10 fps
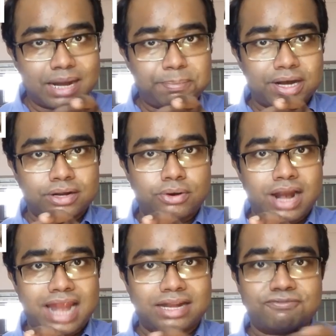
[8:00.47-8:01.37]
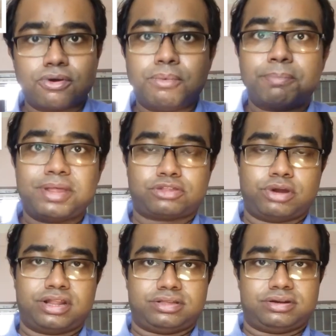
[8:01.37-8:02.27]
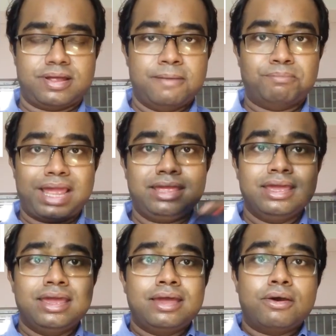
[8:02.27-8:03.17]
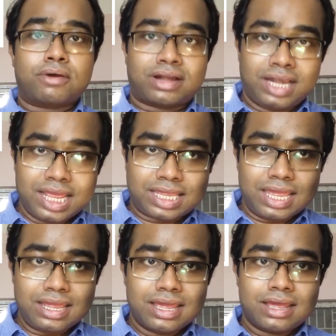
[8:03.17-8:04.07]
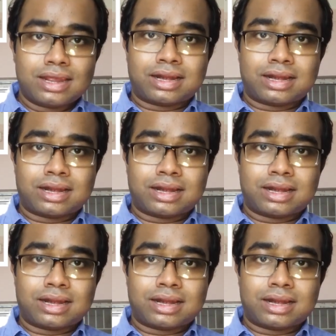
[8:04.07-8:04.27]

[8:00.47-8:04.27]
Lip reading: that particular item from one place to another by clicking